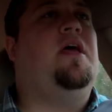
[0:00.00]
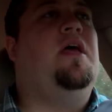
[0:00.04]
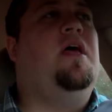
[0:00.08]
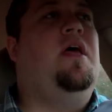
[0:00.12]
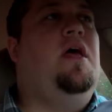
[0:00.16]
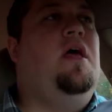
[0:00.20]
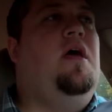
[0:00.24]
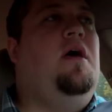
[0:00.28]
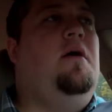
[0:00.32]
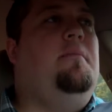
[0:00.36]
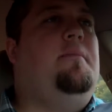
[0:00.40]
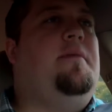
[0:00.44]

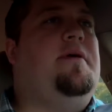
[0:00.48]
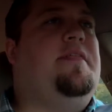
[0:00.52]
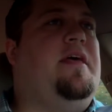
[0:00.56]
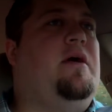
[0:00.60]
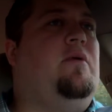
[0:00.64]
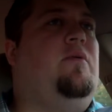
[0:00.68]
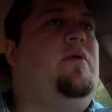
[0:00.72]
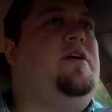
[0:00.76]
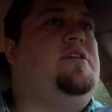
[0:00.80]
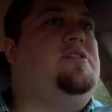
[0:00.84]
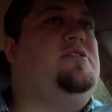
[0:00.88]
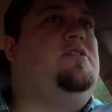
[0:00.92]
But
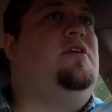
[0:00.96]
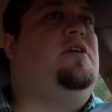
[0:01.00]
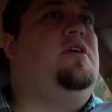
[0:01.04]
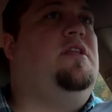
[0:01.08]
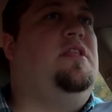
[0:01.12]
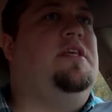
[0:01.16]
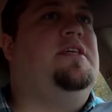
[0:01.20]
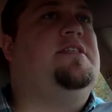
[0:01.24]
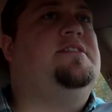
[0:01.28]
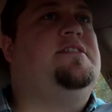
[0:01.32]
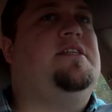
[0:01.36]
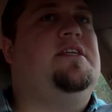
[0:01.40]
then when I started
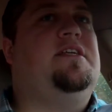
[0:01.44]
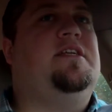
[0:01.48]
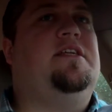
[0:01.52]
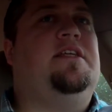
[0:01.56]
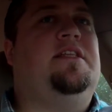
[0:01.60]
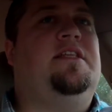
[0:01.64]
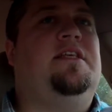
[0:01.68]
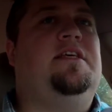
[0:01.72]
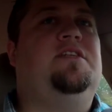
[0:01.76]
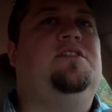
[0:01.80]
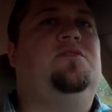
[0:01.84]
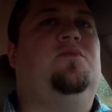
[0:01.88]
listening to
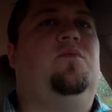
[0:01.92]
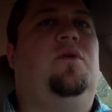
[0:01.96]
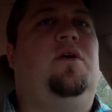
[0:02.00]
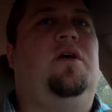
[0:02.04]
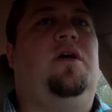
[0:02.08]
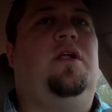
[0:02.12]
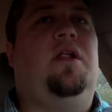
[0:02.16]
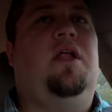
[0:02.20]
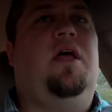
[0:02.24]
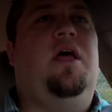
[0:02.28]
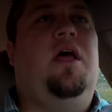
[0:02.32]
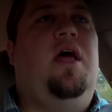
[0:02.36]
this
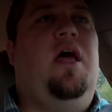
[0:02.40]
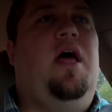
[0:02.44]
one,